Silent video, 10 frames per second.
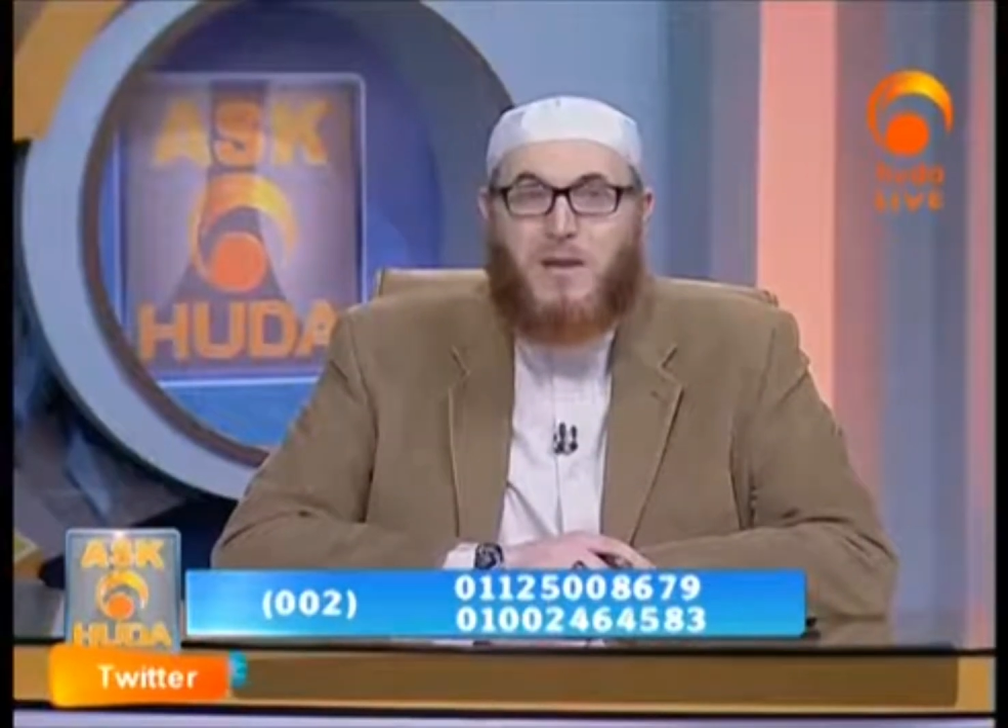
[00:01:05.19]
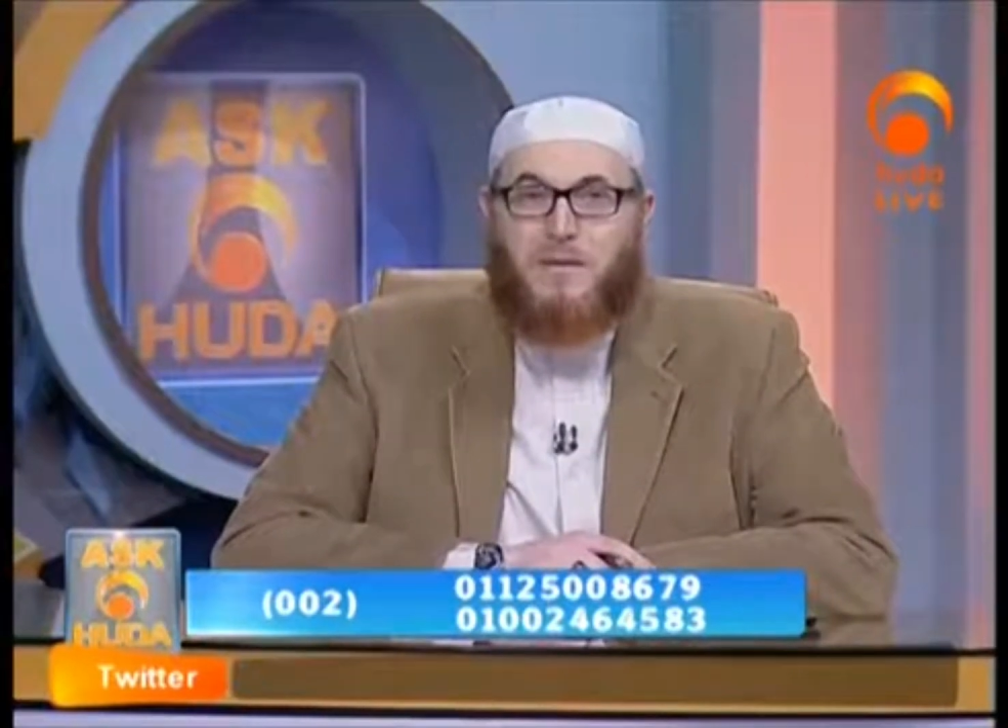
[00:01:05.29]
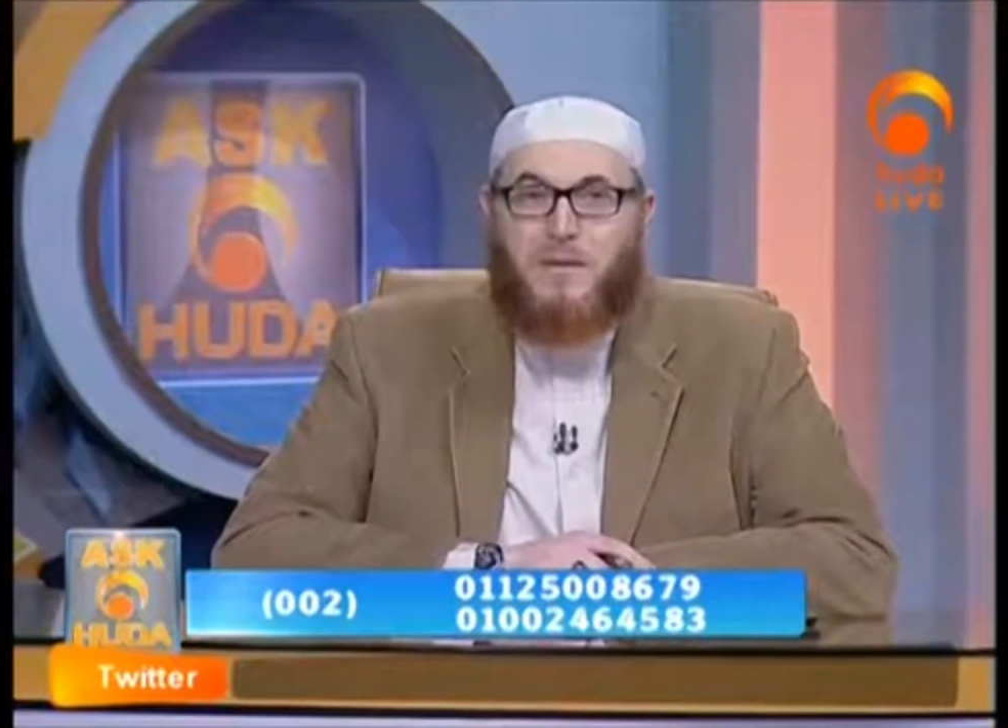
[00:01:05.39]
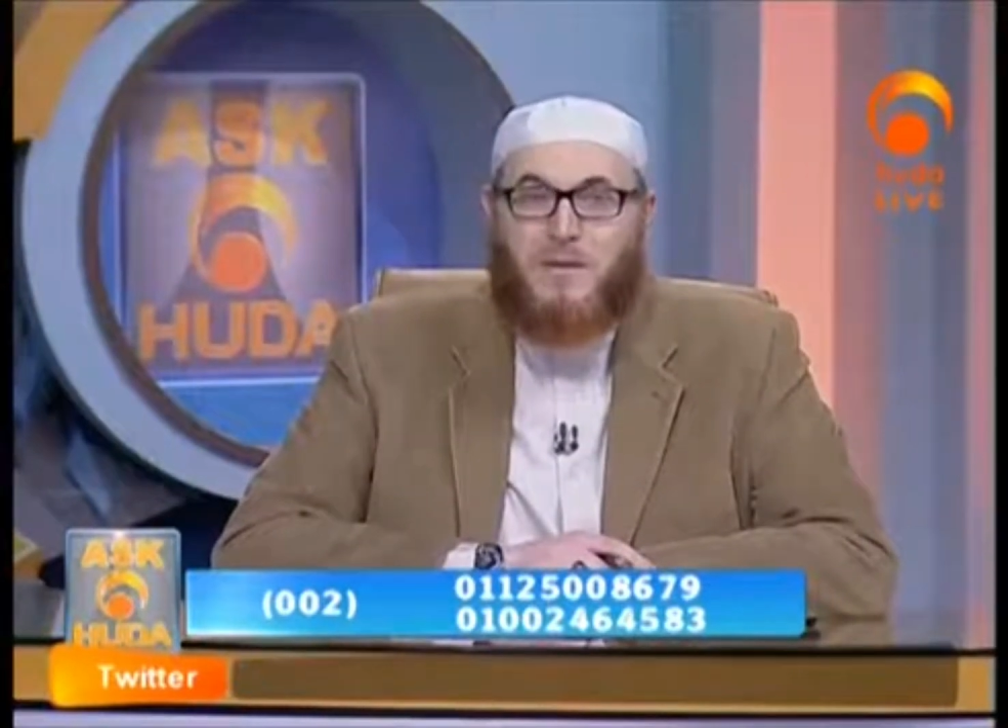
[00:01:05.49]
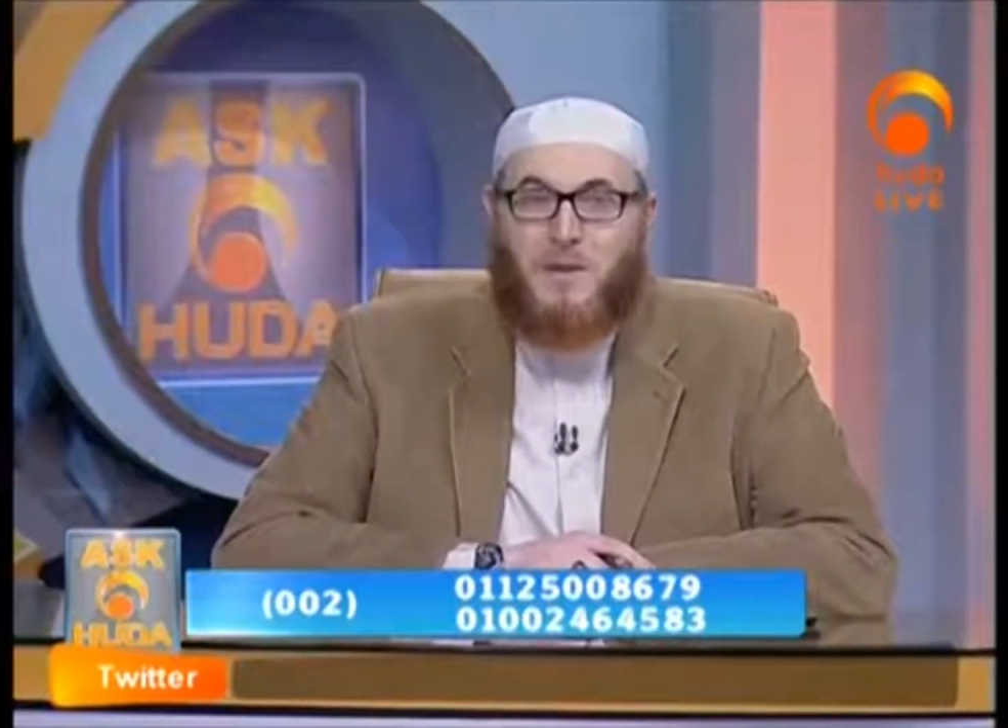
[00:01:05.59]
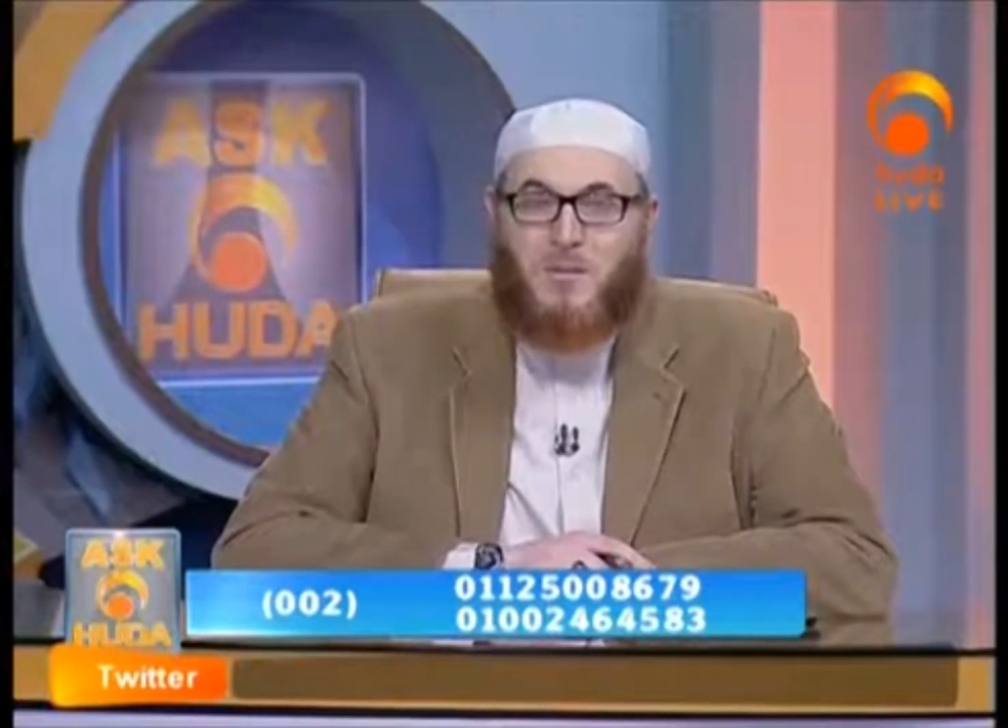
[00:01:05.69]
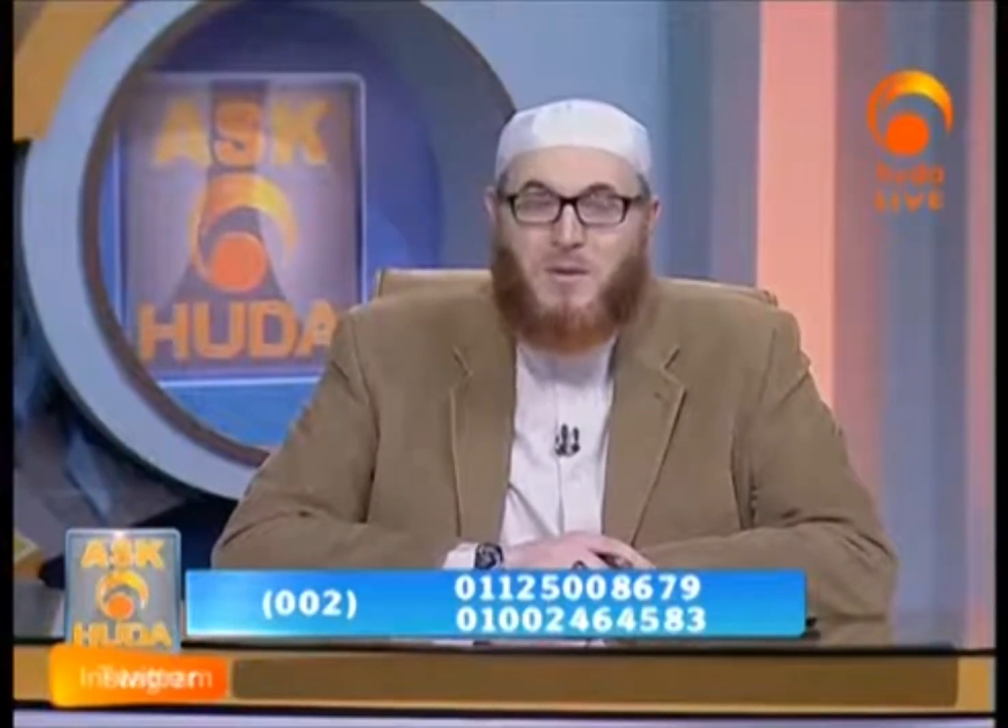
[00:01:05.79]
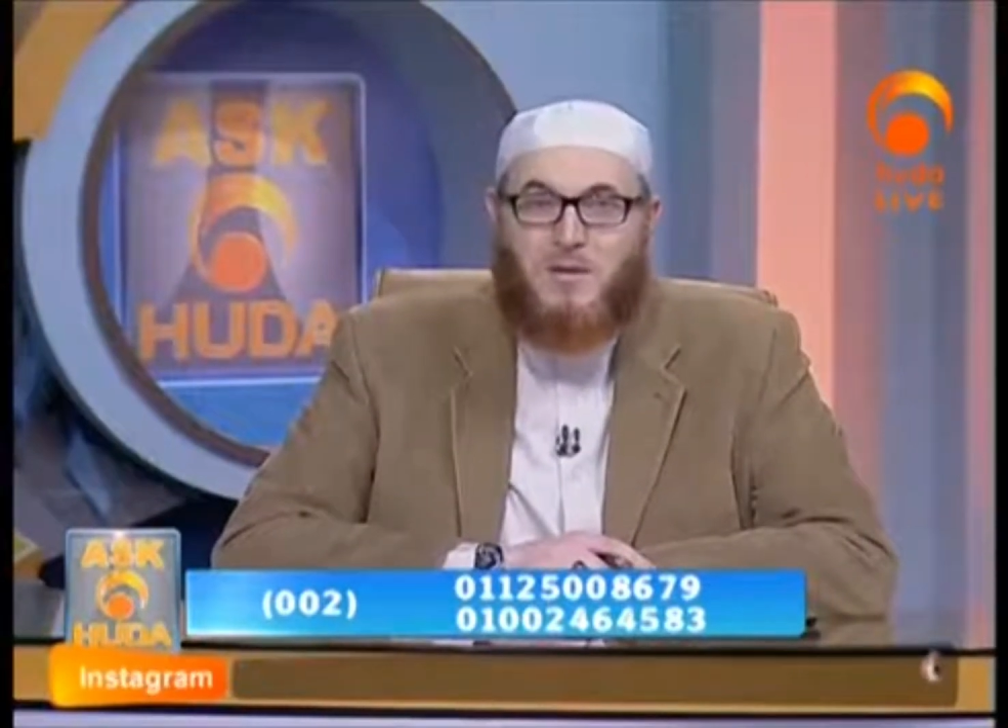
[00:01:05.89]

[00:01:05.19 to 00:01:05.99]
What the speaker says: every time I